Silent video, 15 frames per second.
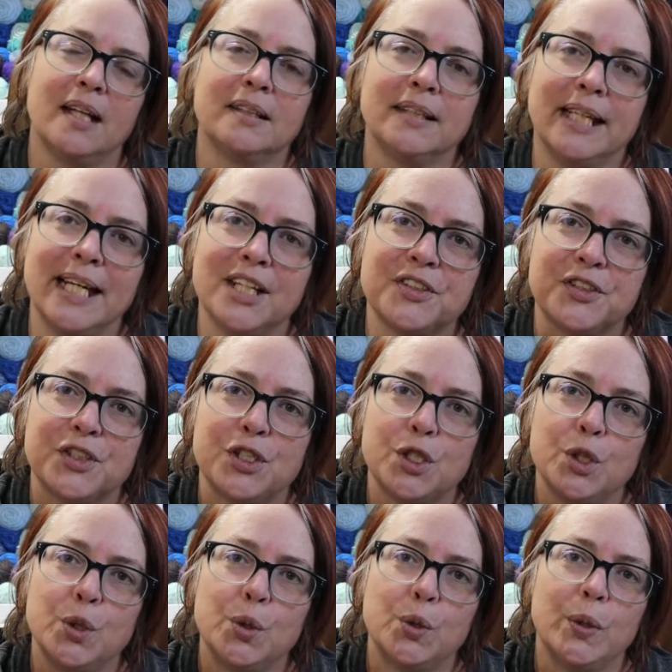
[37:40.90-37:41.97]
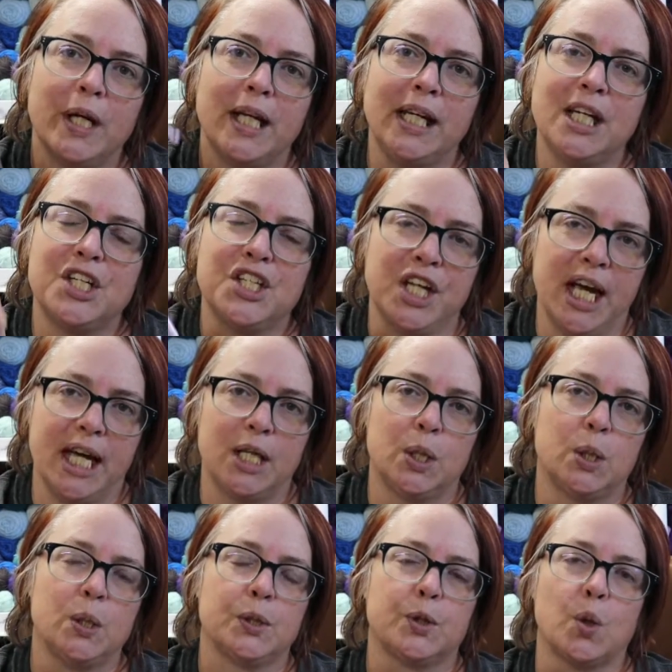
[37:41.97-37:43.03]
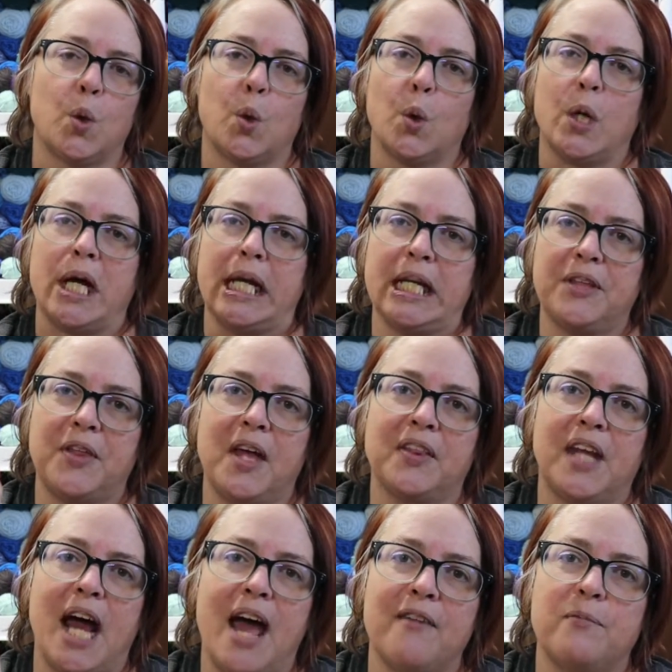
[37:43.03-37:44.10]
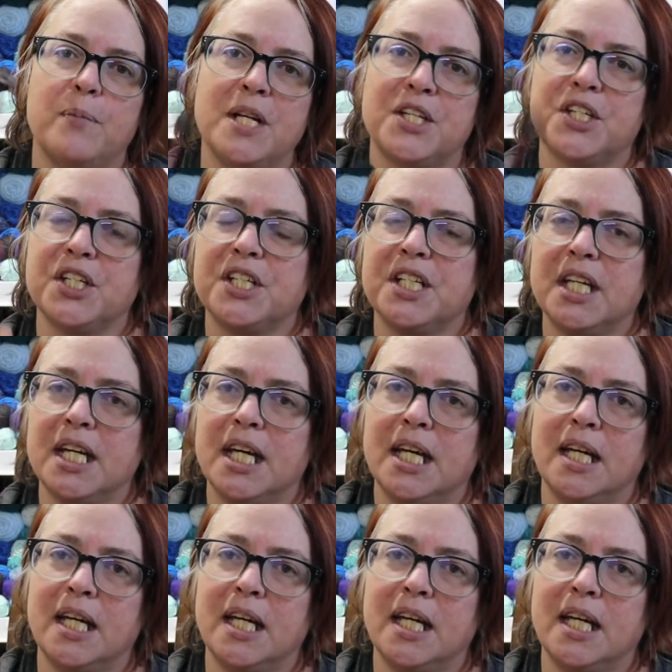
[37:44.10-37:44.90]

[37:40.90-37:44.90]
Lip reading: links to any channels or anything that I have mentioned